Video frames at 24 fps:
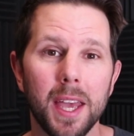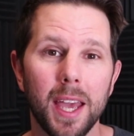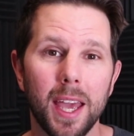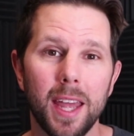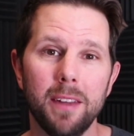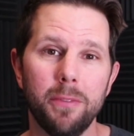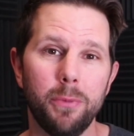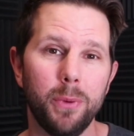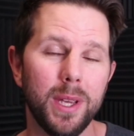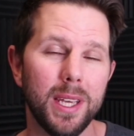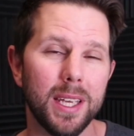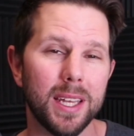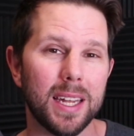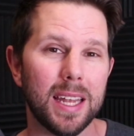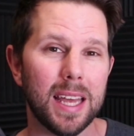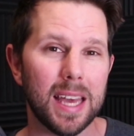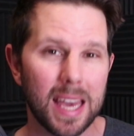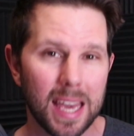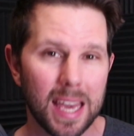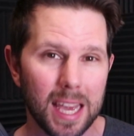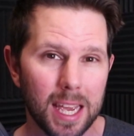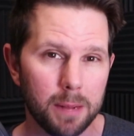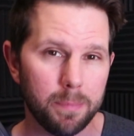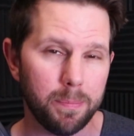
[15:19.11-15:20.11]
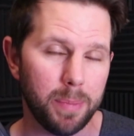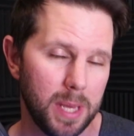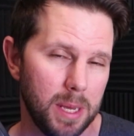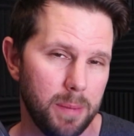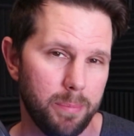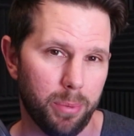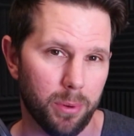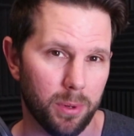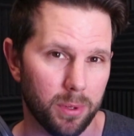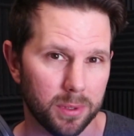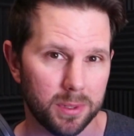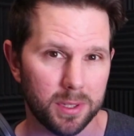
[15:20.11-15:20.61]
And if we get 8
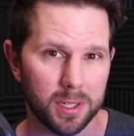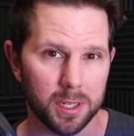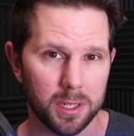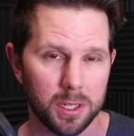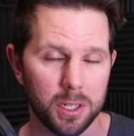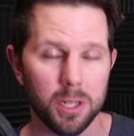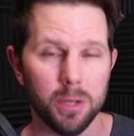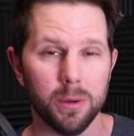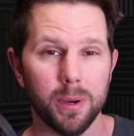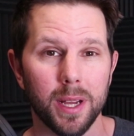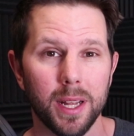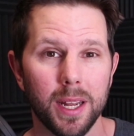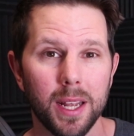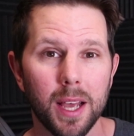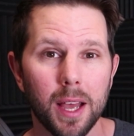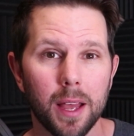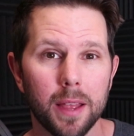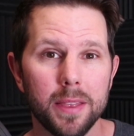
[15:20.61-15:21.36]
people to do it,